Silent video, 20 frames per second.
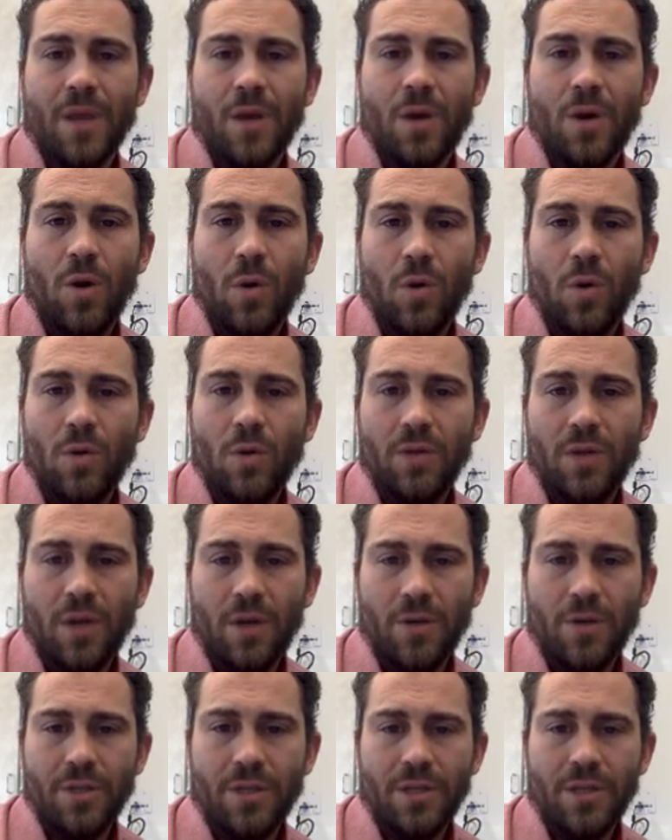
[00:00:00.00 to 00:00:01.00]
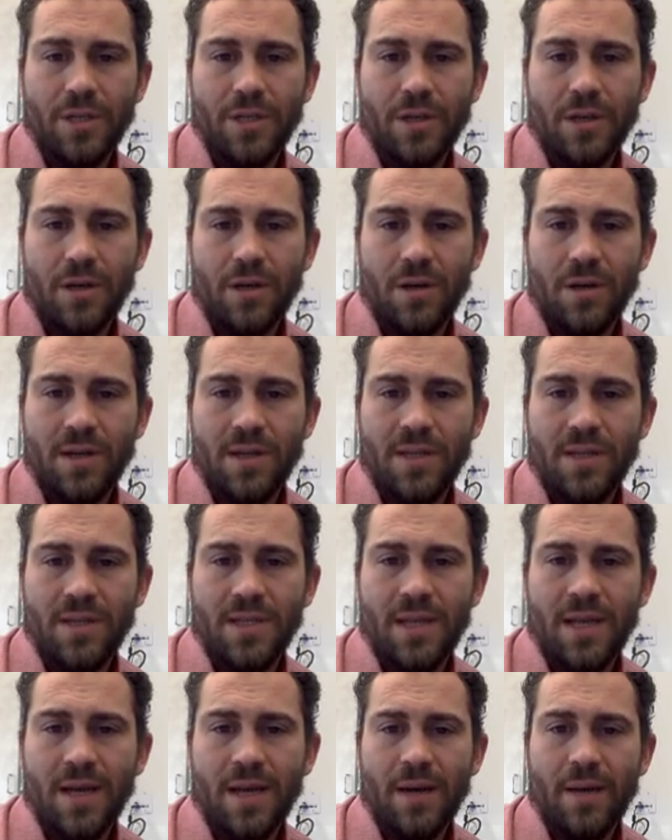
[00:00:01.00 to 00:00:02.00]
cold ocean
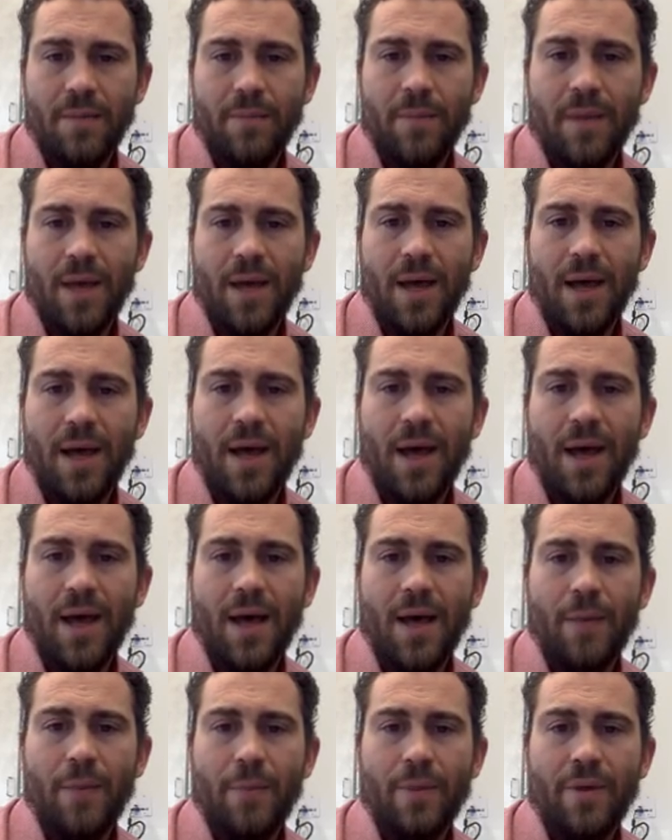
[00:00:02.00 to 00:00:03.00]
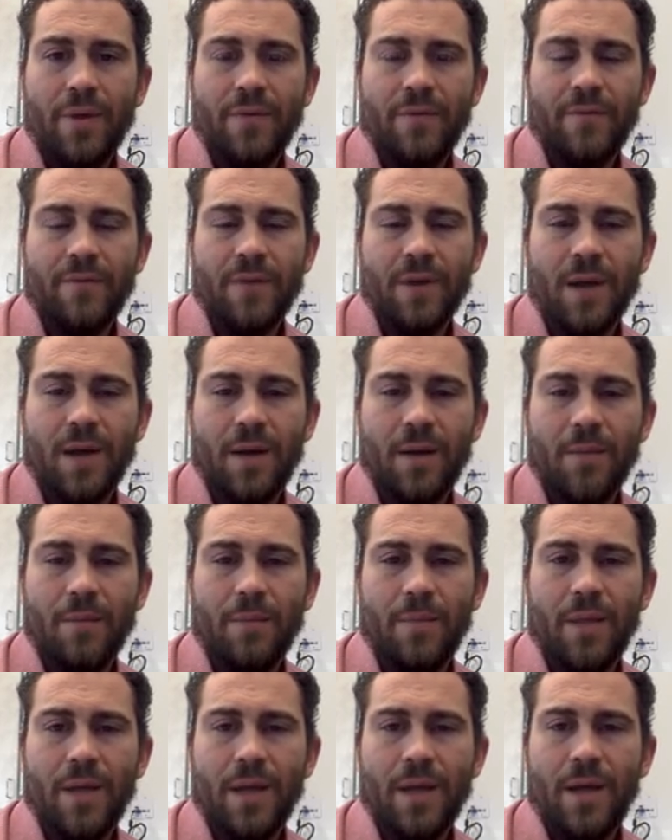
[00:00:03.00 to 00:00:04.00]
currents come up
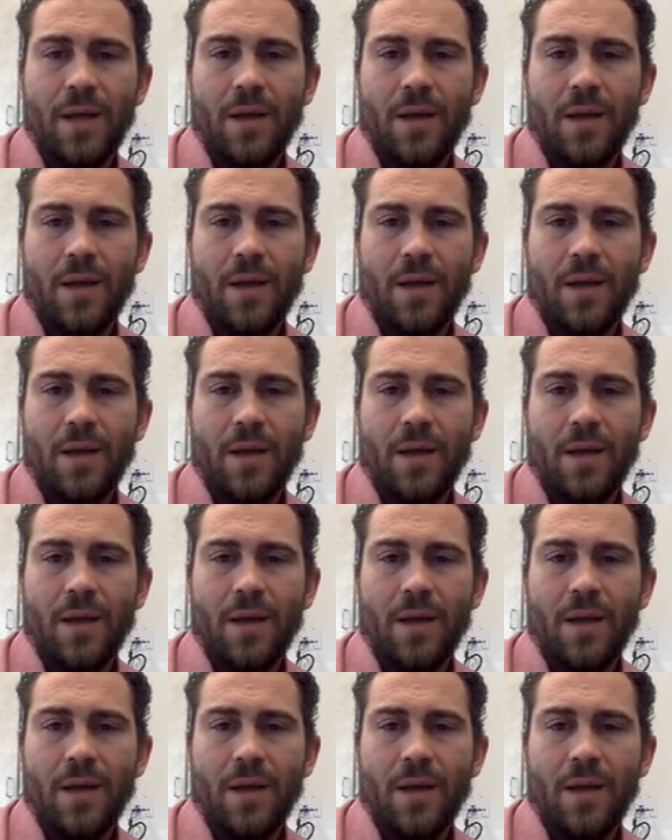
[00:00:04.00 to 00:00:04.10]
from